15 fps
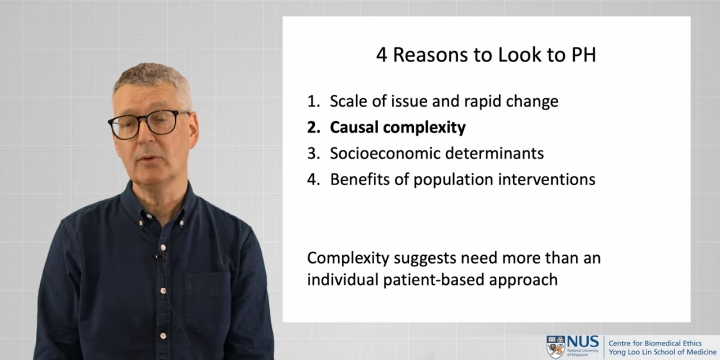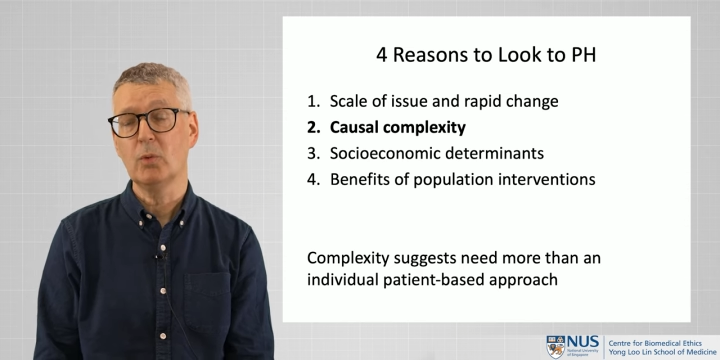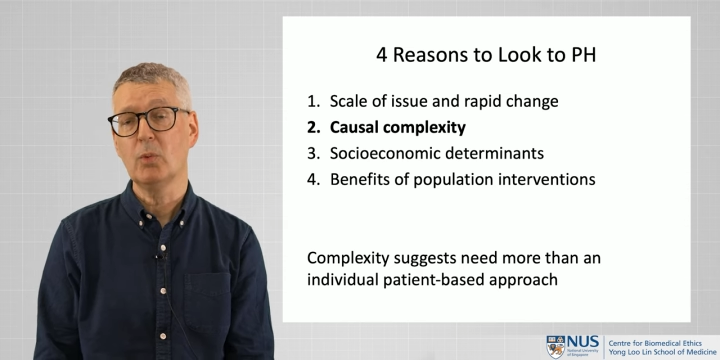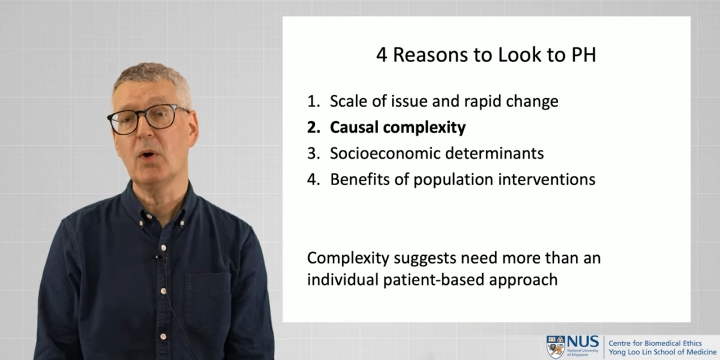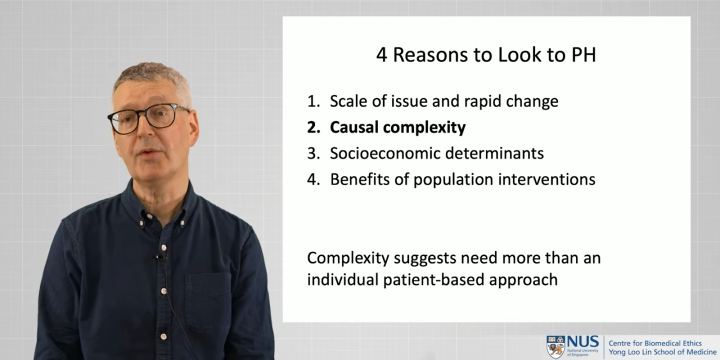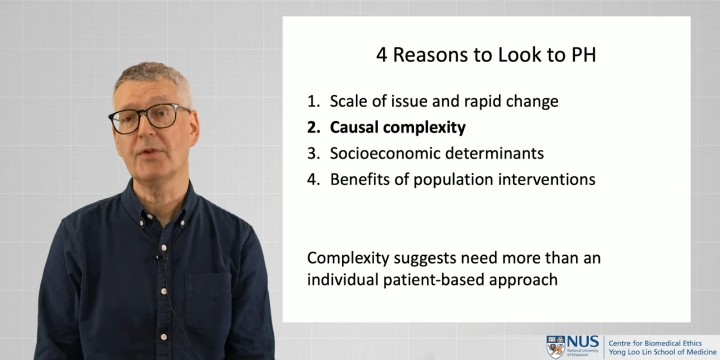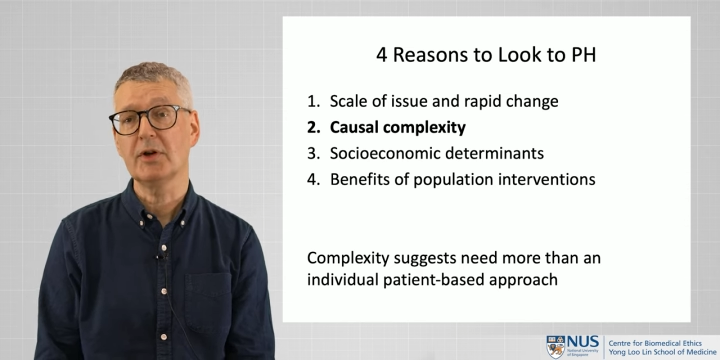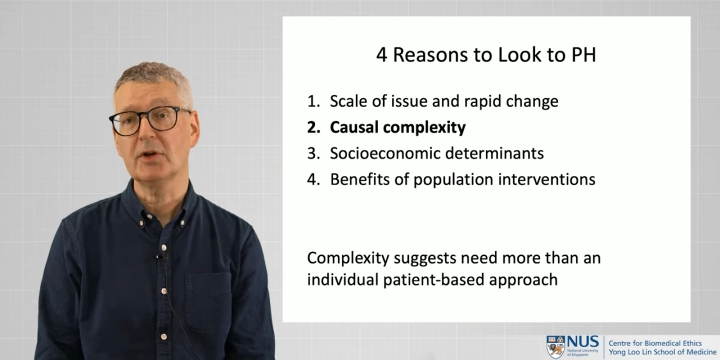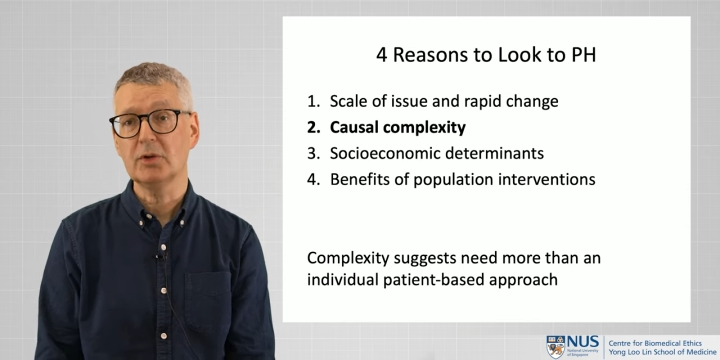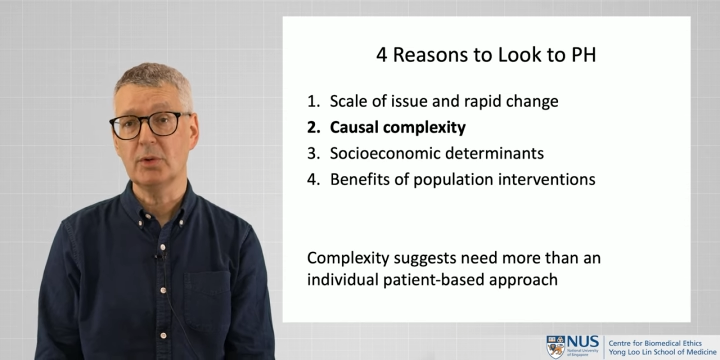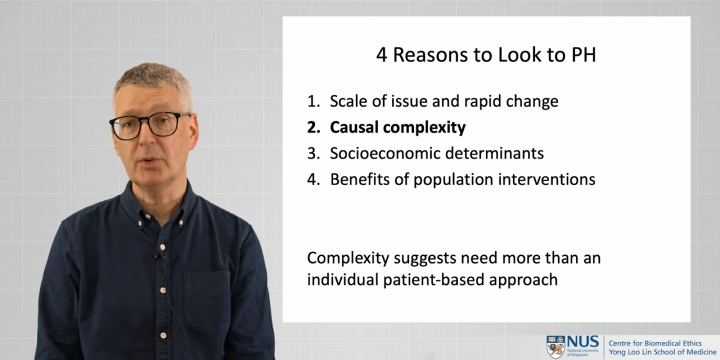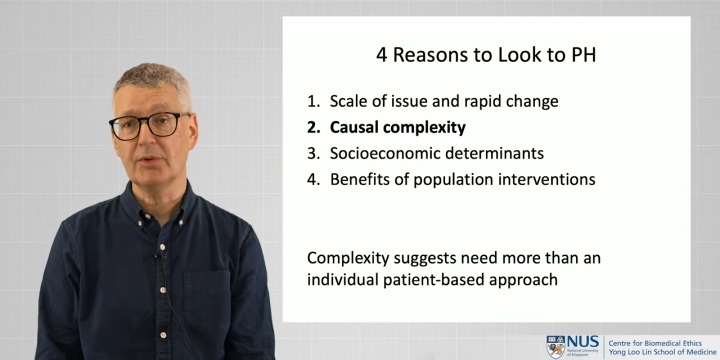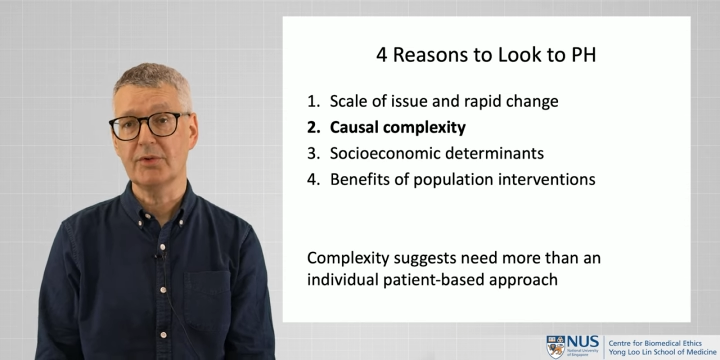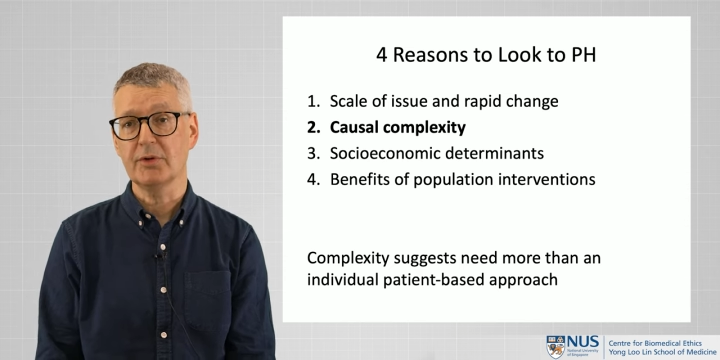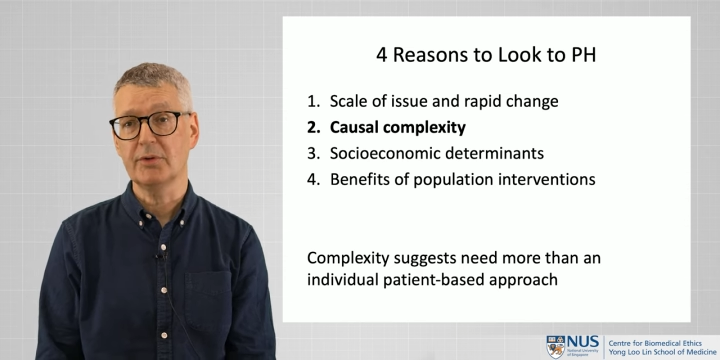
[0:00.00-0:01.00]
what the
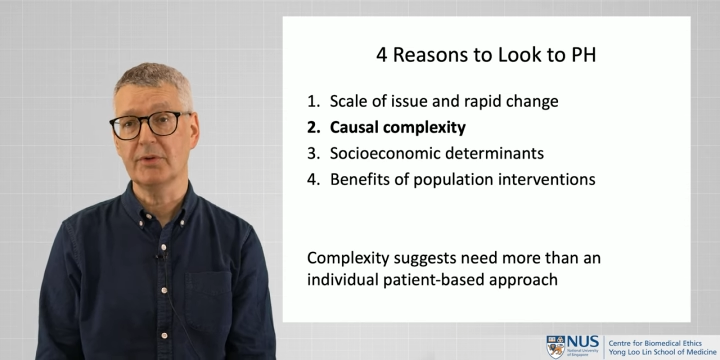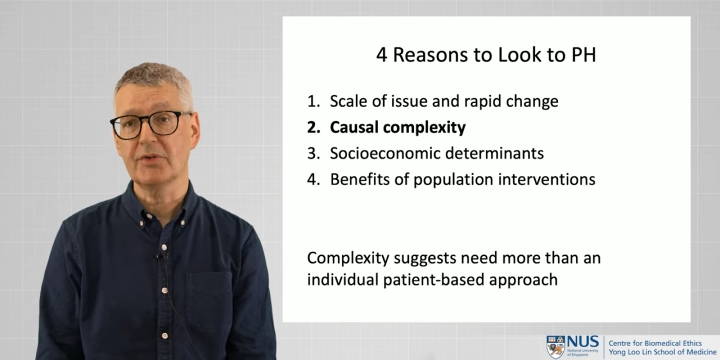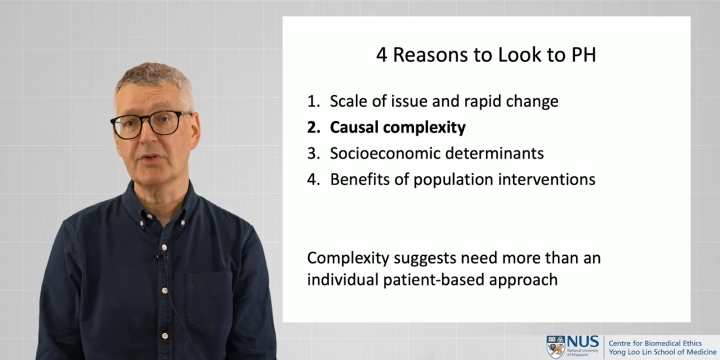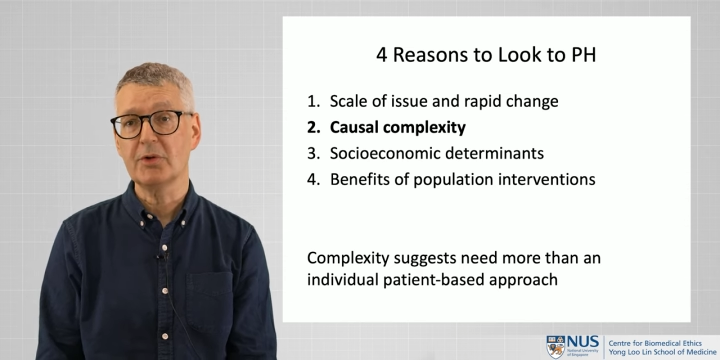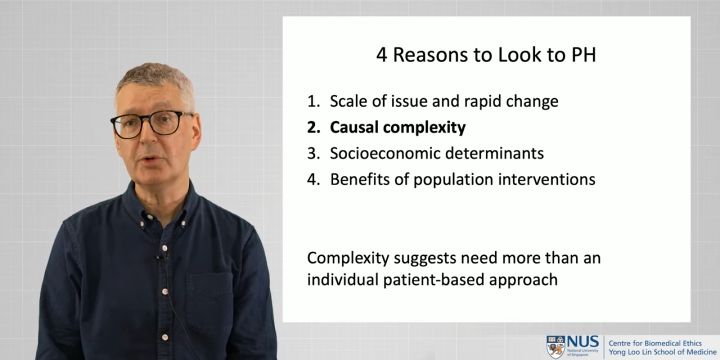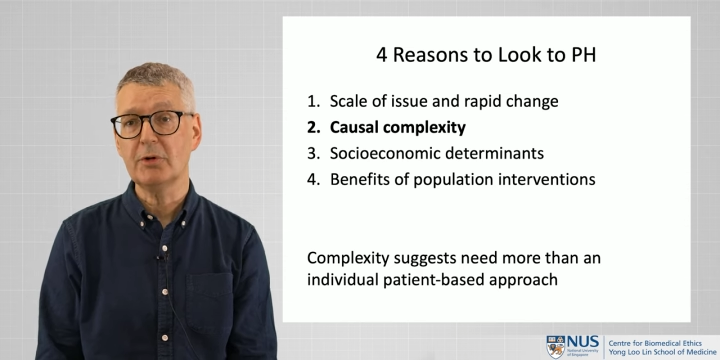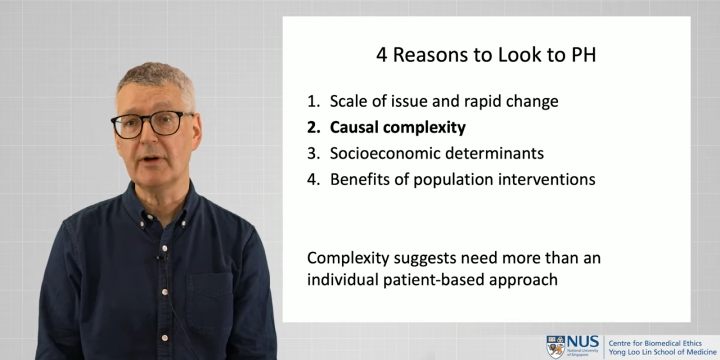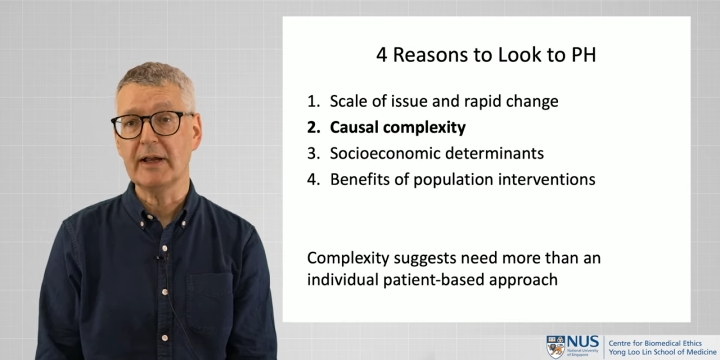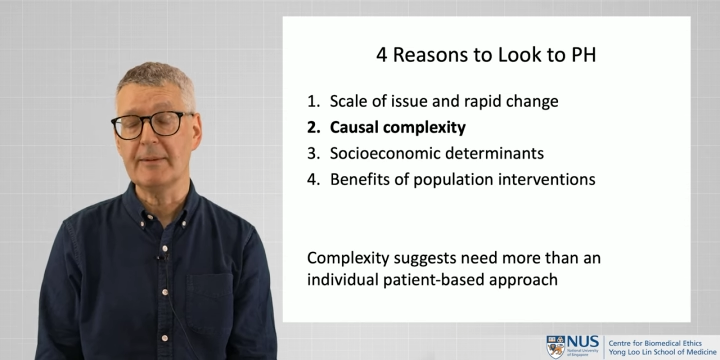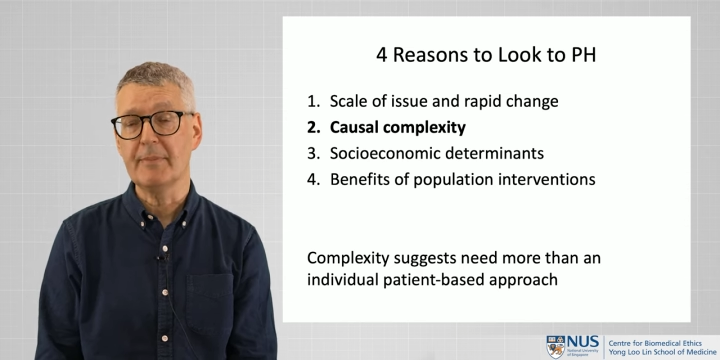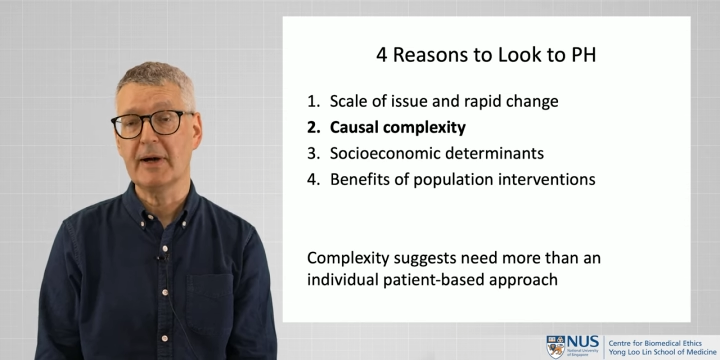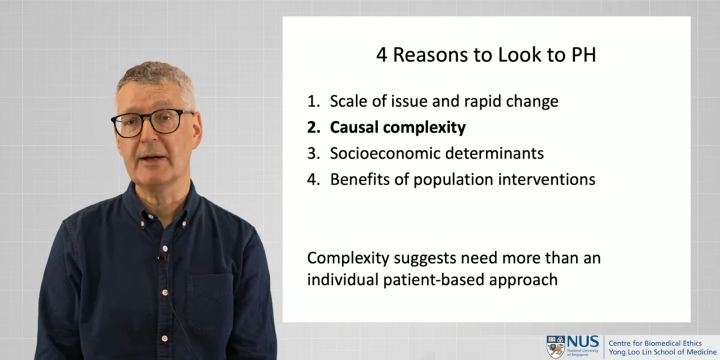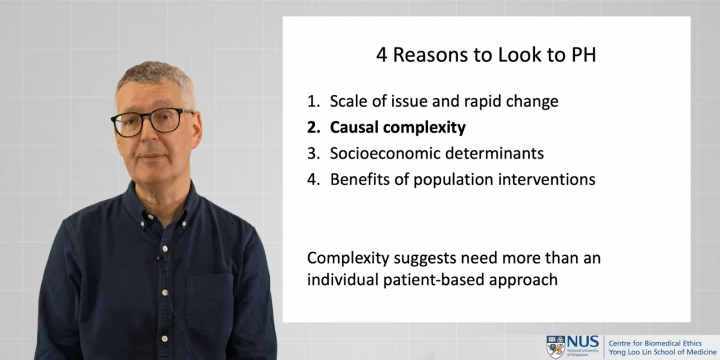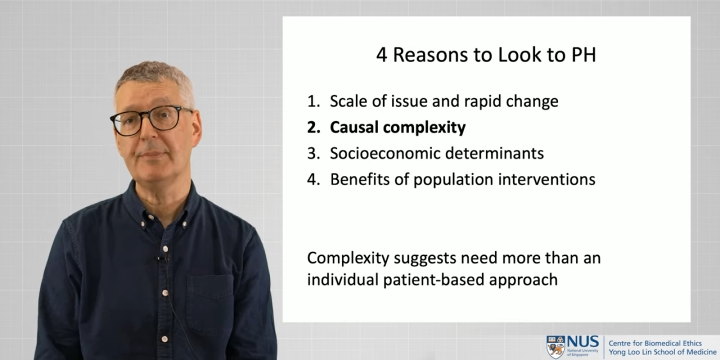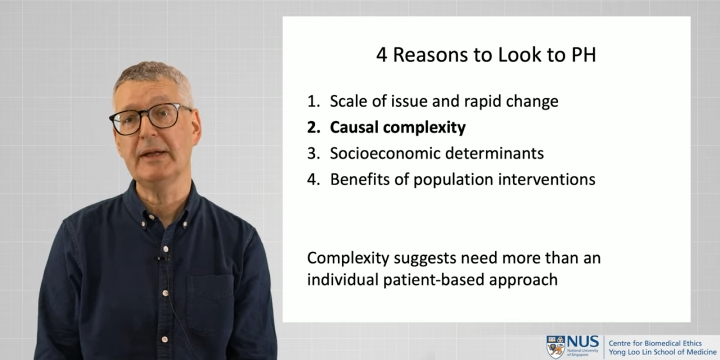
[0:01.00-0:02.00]
causal story
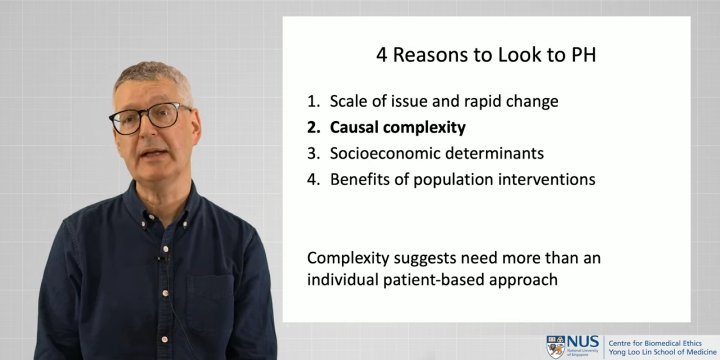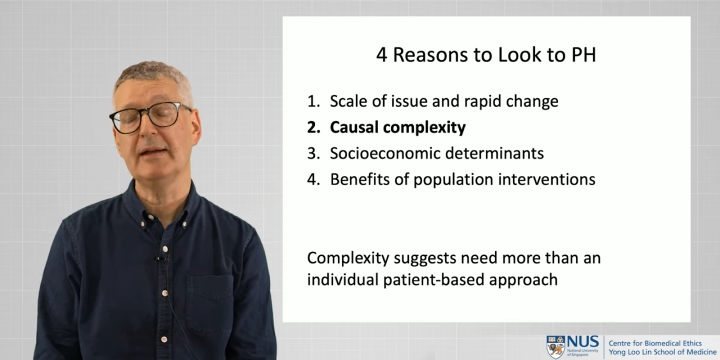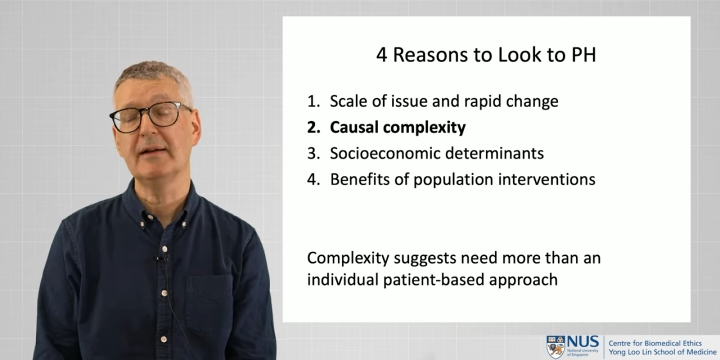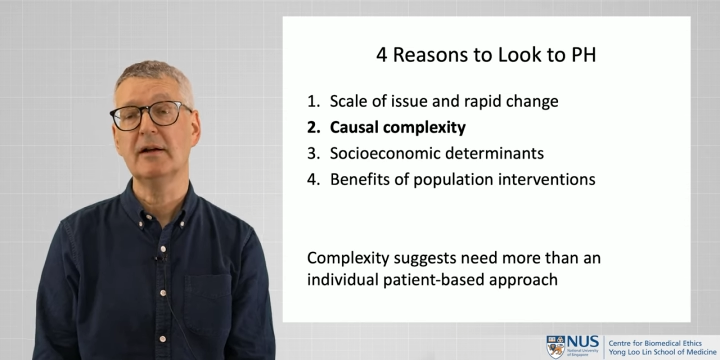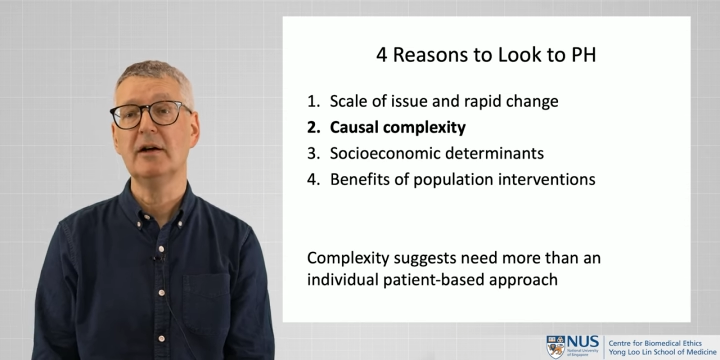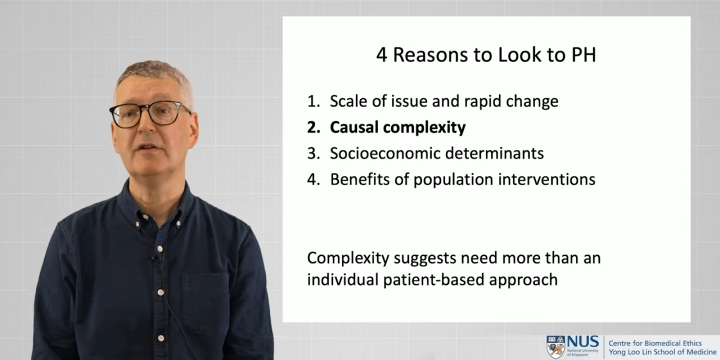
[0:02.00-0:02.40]
might be